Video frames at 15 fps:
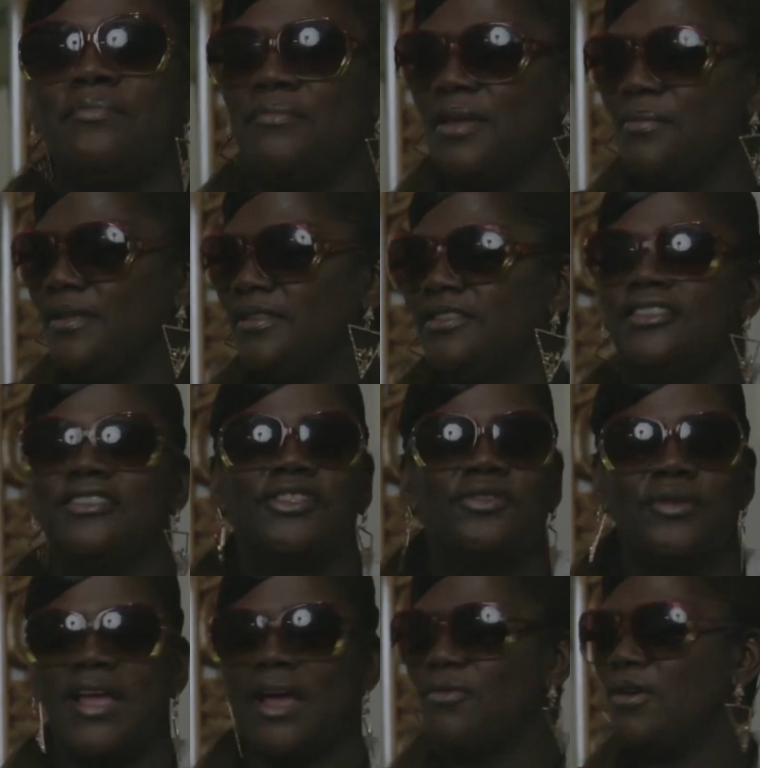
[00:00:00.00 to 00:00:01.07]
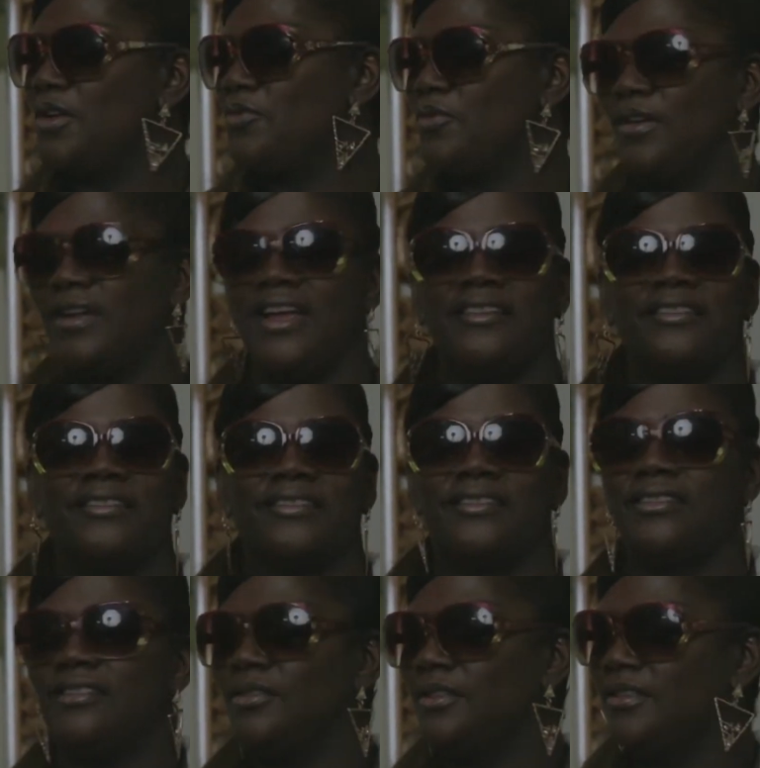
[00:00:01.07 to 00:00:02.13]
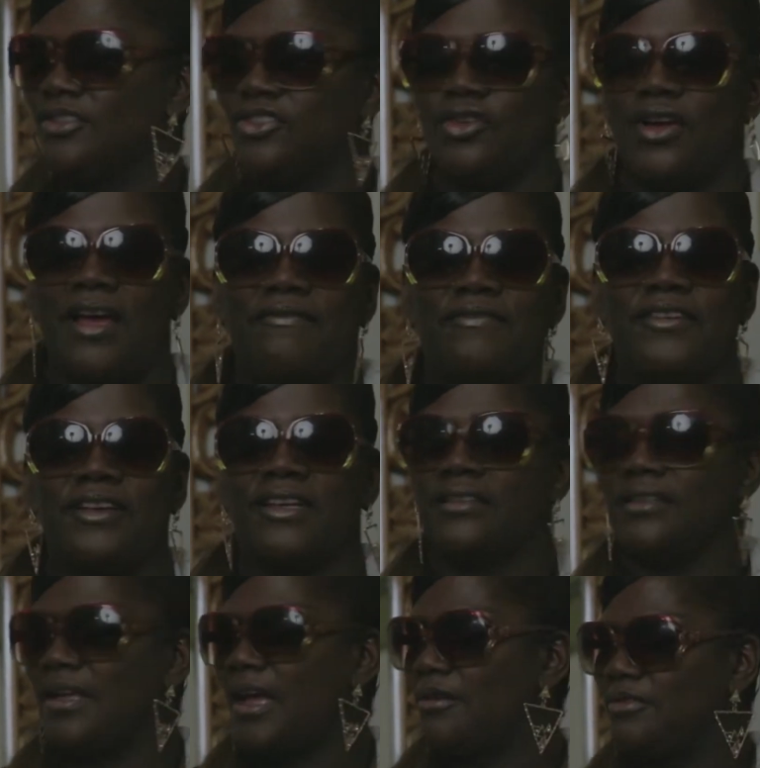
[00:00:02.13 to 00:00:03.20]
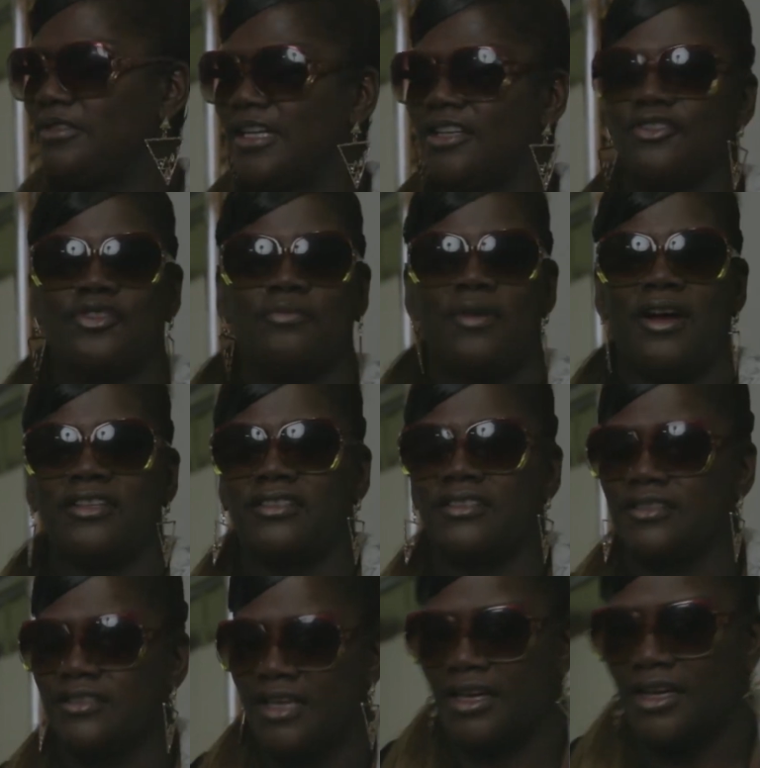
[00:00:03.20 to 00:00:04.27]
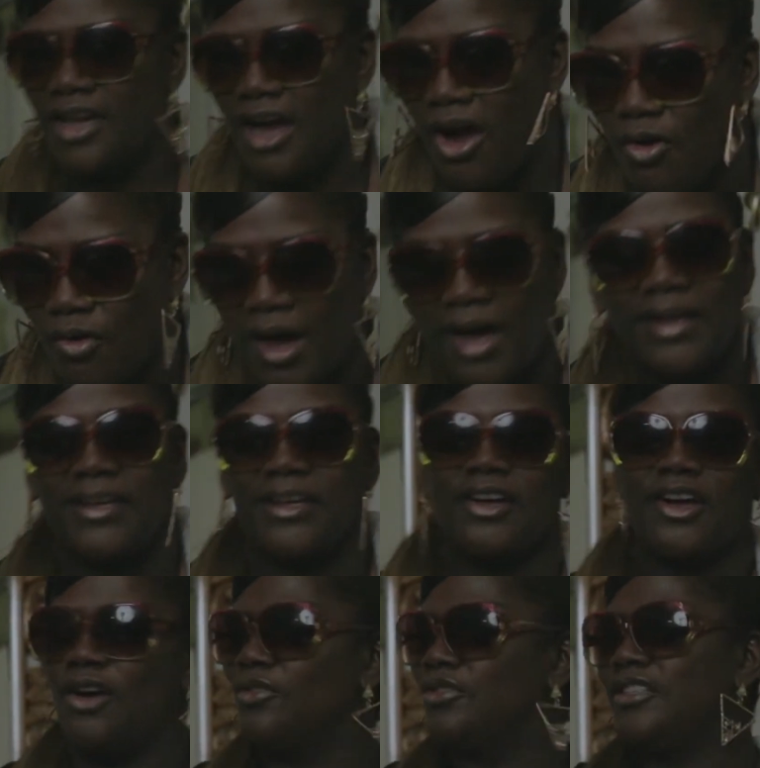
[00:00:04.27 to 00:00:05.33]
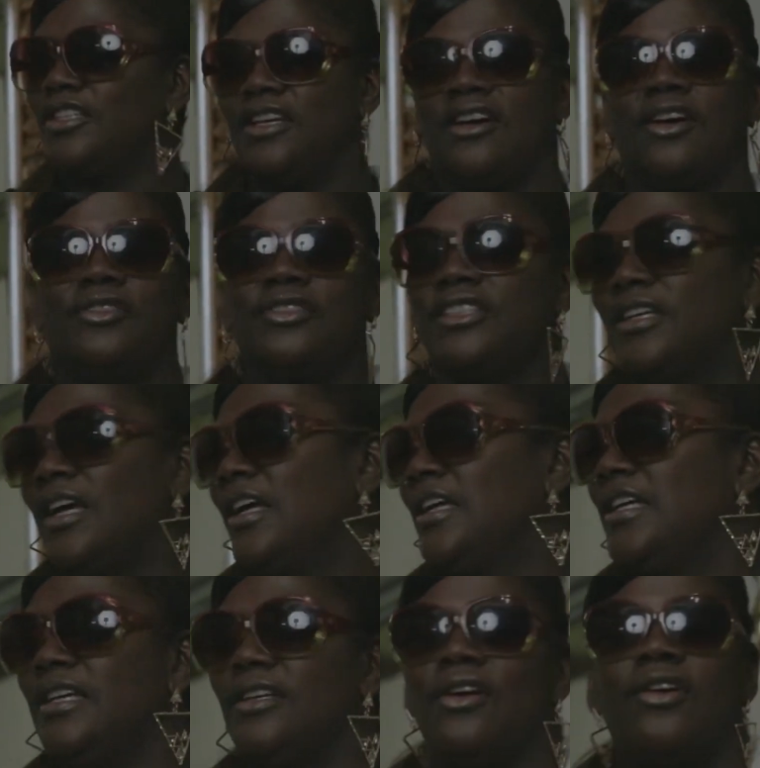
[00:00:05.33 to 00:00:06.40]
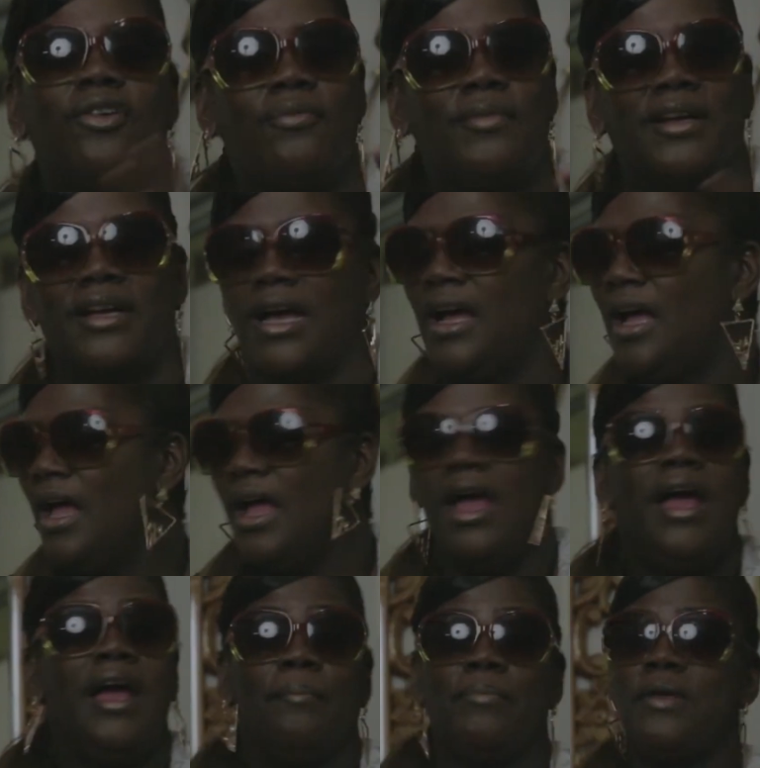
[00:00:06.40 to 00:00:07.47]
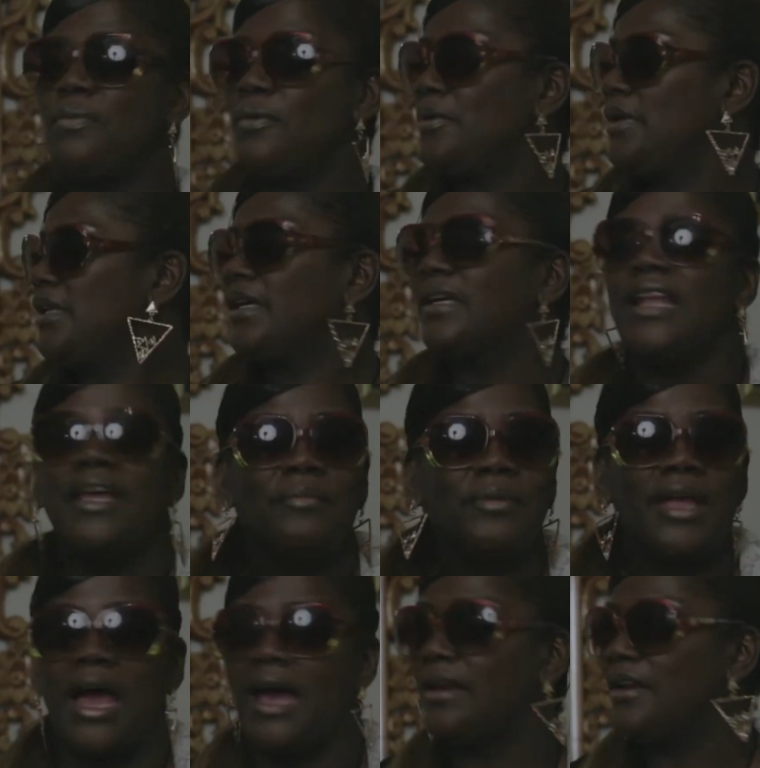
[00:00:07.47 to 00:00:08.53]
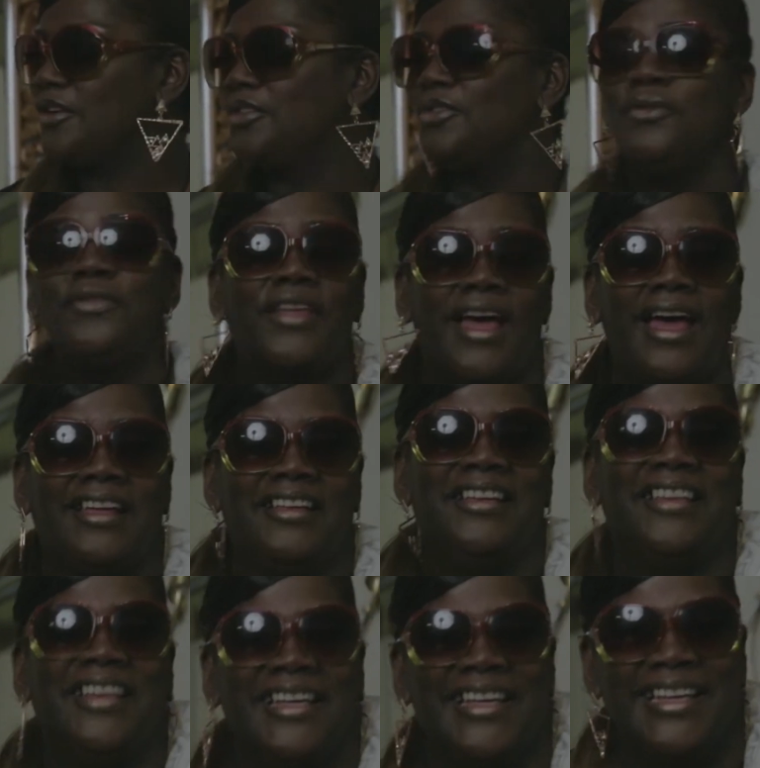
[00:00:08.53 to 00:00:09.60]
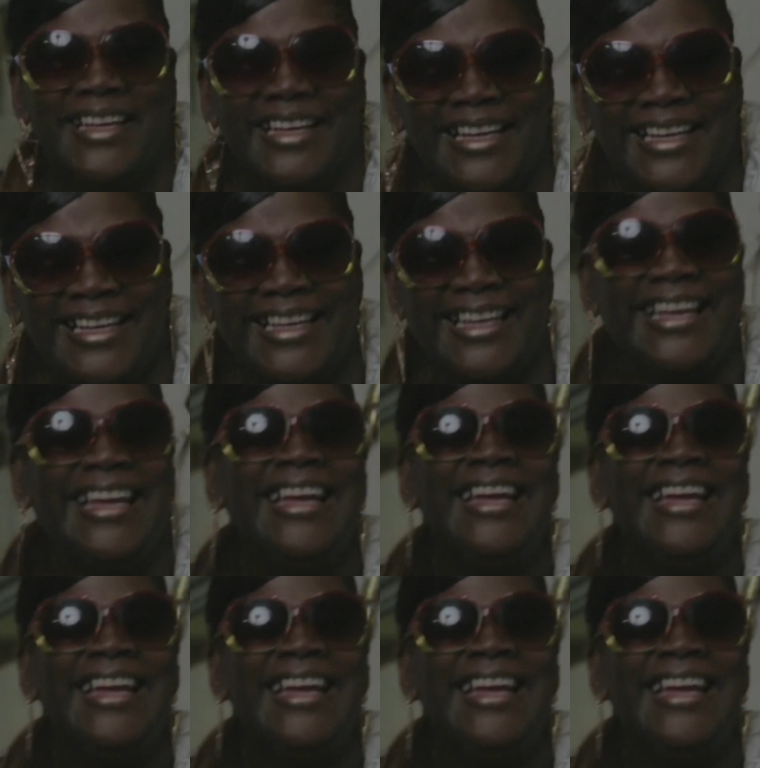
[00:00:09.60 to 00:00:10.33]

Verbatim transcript: me and my sister, we got ready to run on to, in traffic. I was like, on your march, cassette, go. I didn't go. She go. She got hit. Oh my God. People were looking at me. I didn't do that.